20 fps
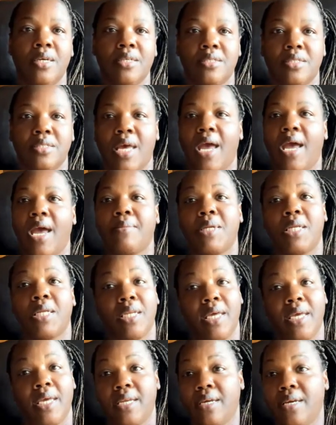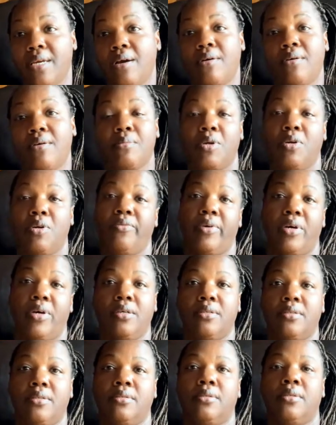Time to let it go and move
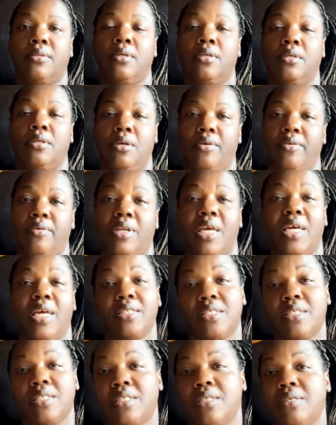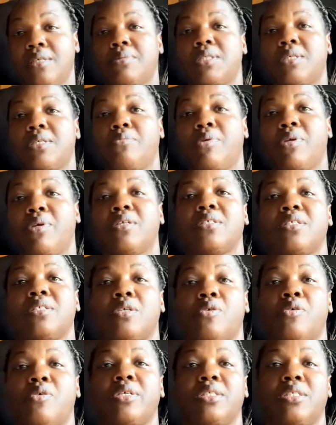on. Your relationship should be a
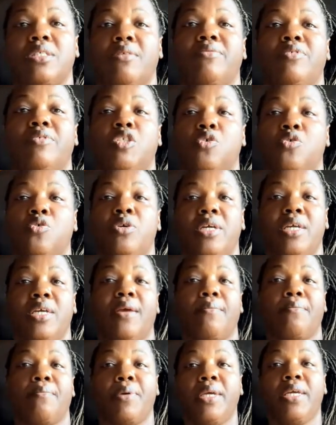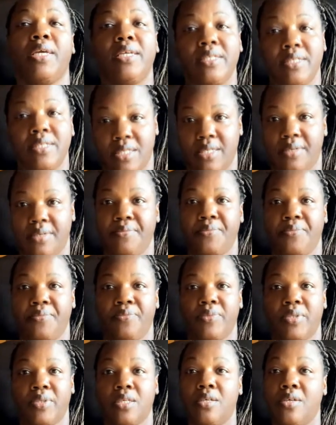source of joy and peace.
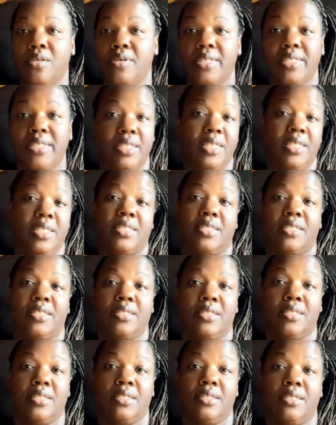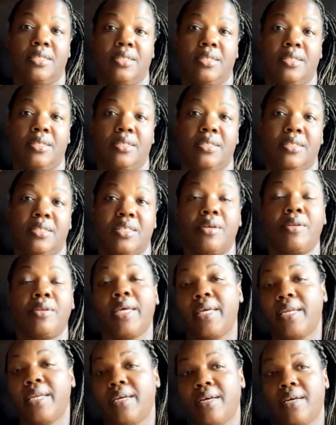Yours isn't. So,
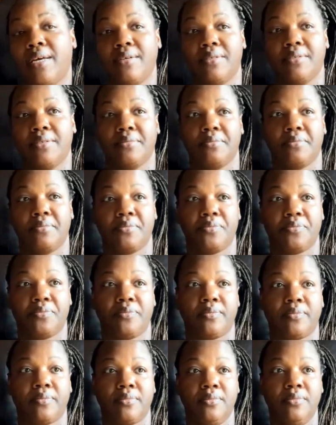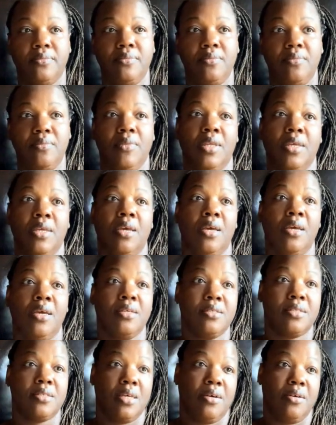let it go.
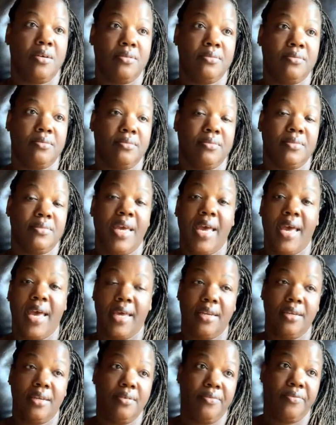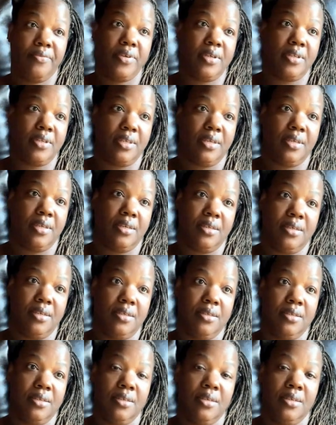So, how do you feel again?